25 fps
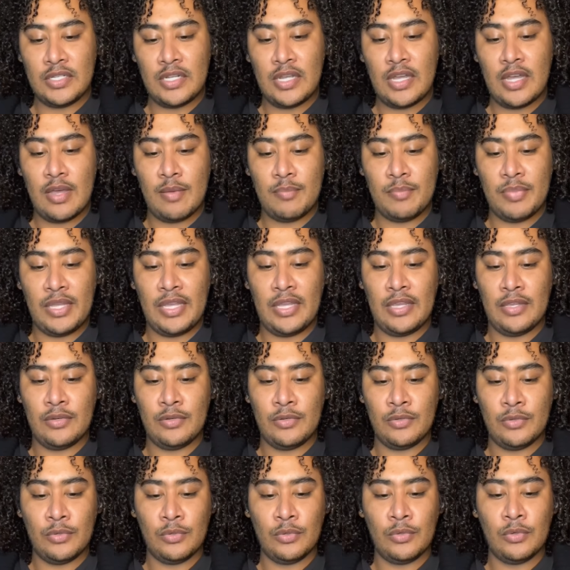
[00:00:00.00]
top
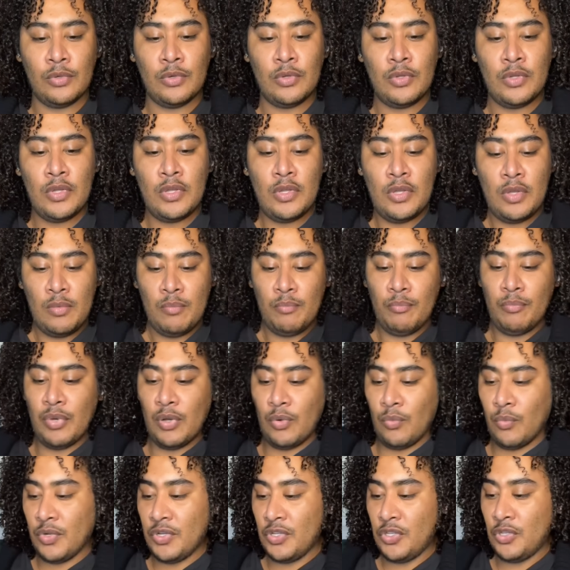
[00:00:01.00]
handle,
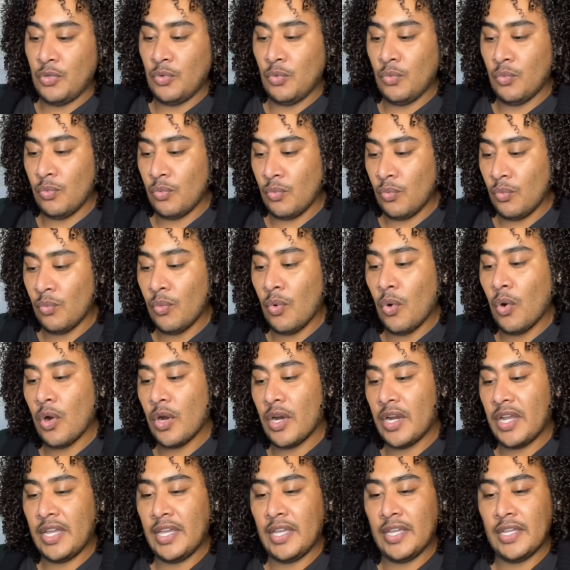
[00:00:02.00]
but when you
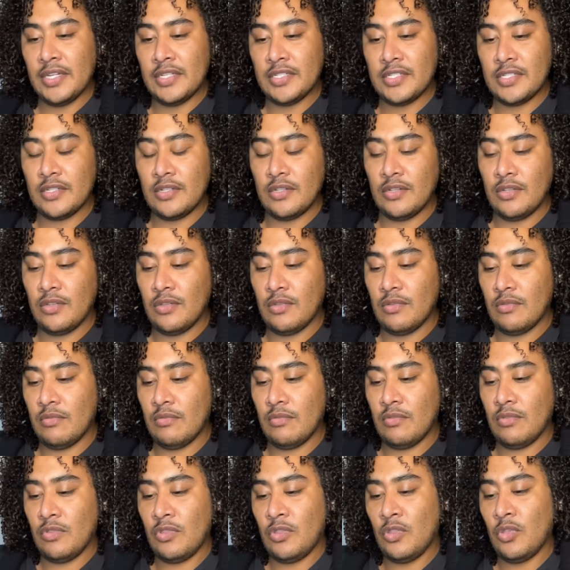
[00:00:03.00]
wore it
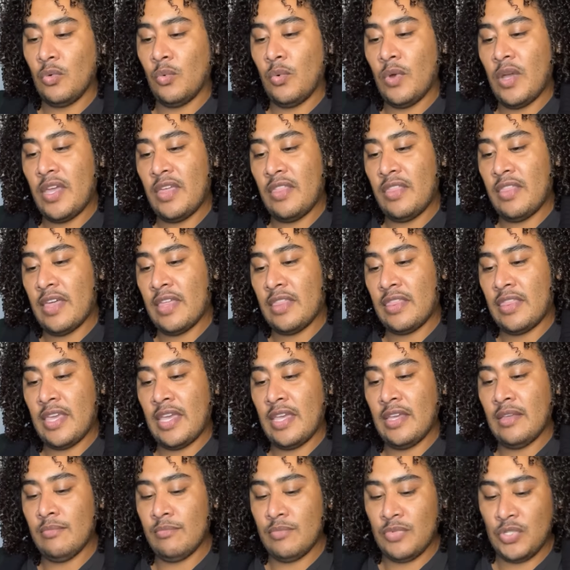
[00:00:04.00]
the way that
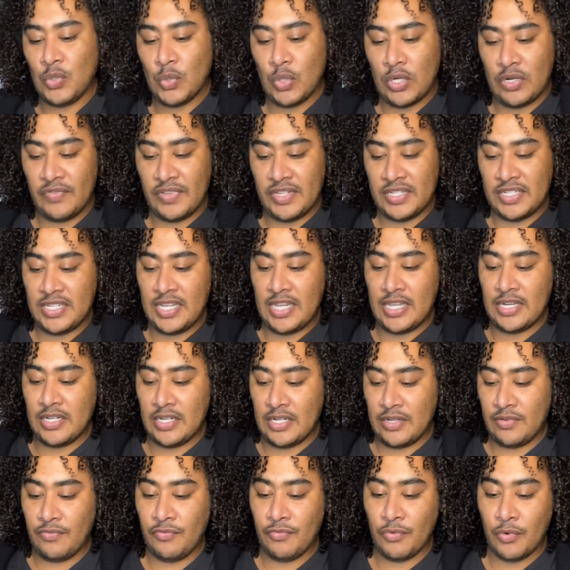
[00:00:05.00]
they sort of
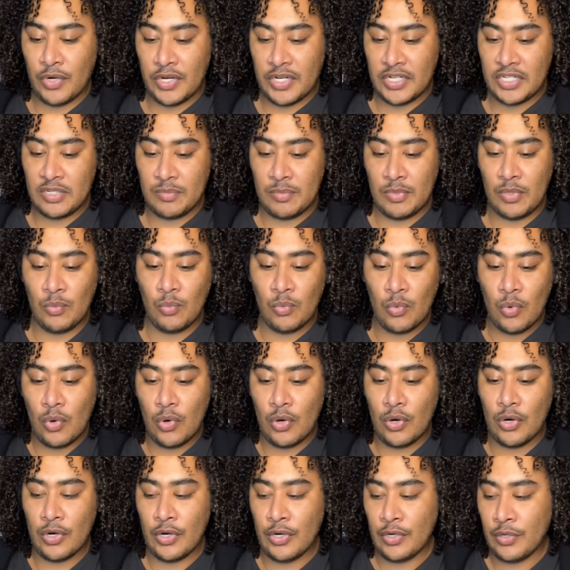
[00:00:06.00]
intended for it to be
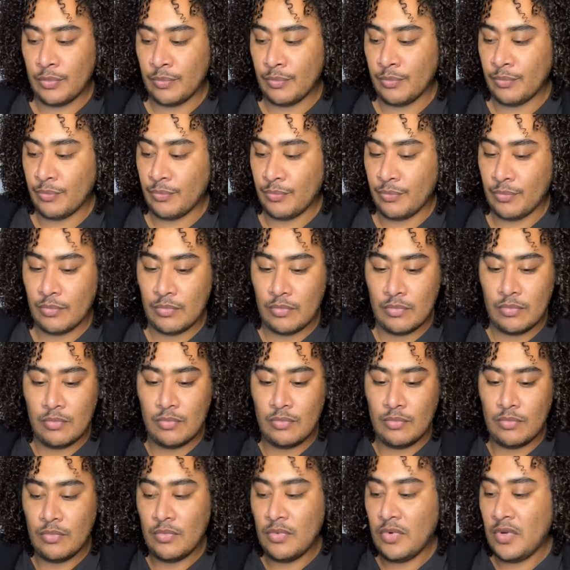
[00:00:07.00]
worn,
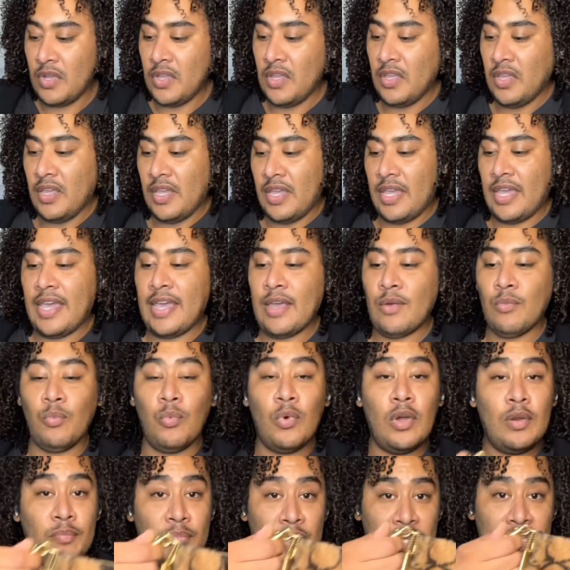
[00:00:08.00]
it had
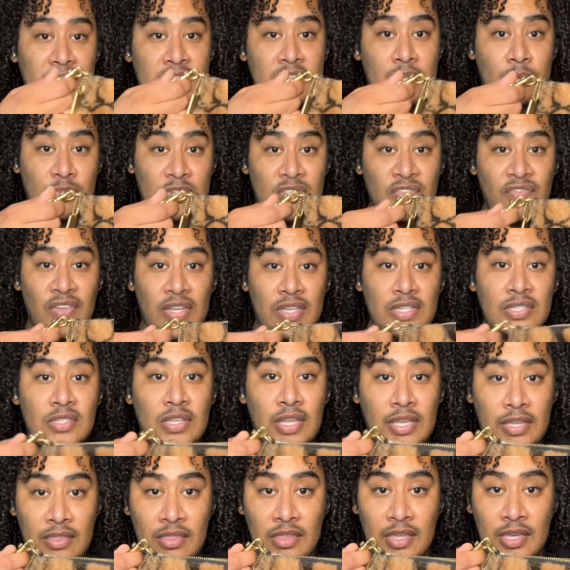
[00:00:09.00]
one piece that was fixed
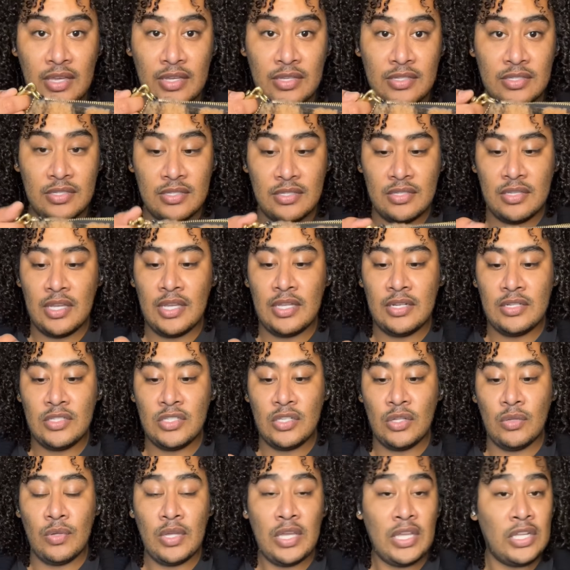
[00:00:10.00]
like this, and
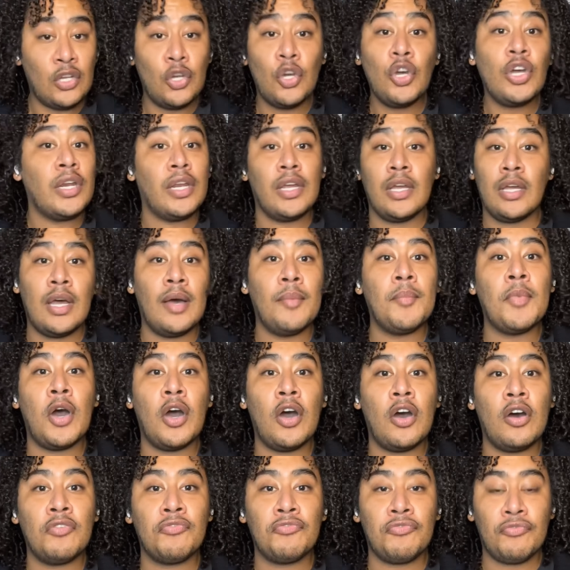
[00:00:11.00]
so it couldn't come
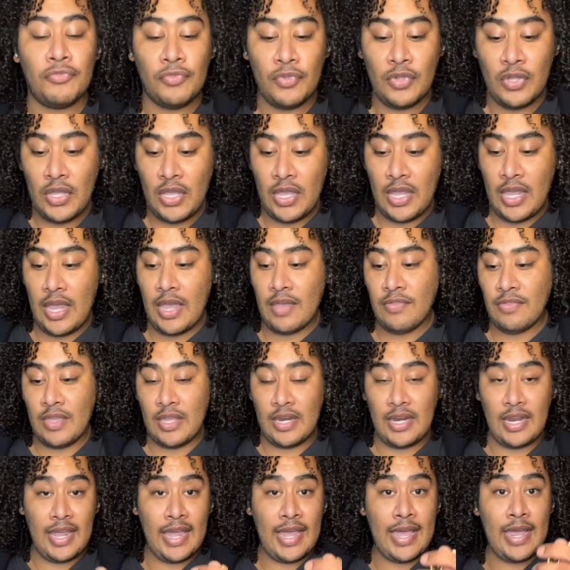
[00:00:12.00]
off. And
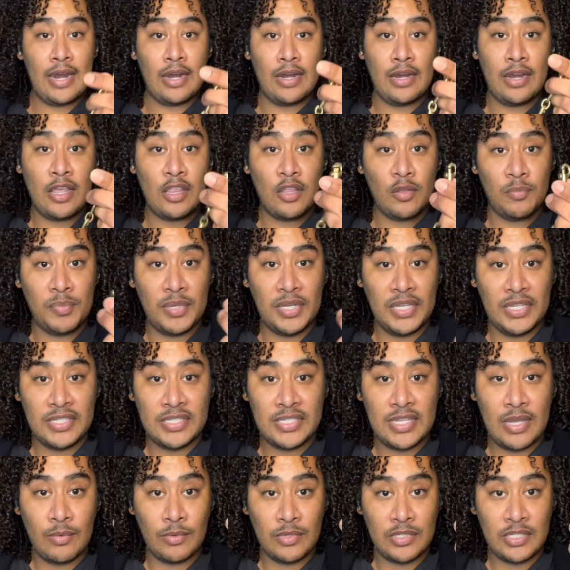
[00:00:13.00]
then it had another
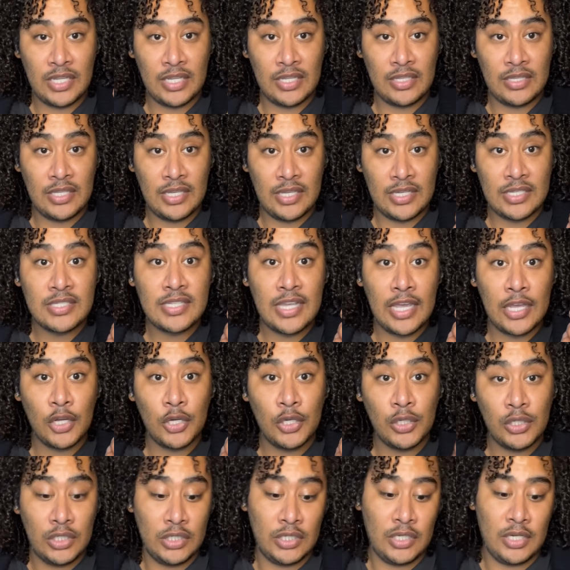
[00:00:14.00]
piece that was like this that
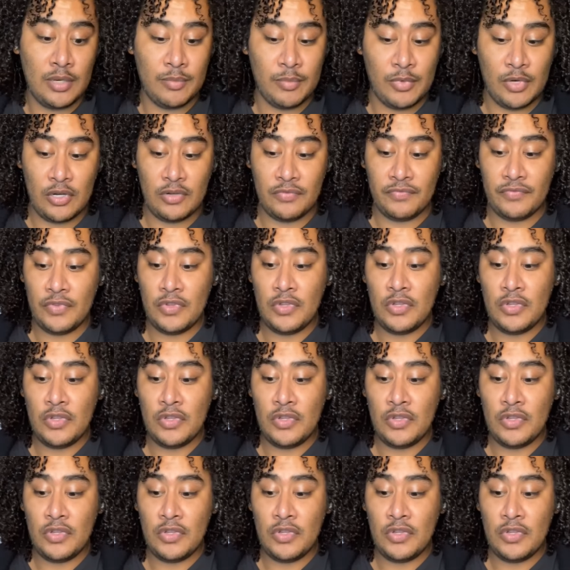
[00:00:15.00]
could come off.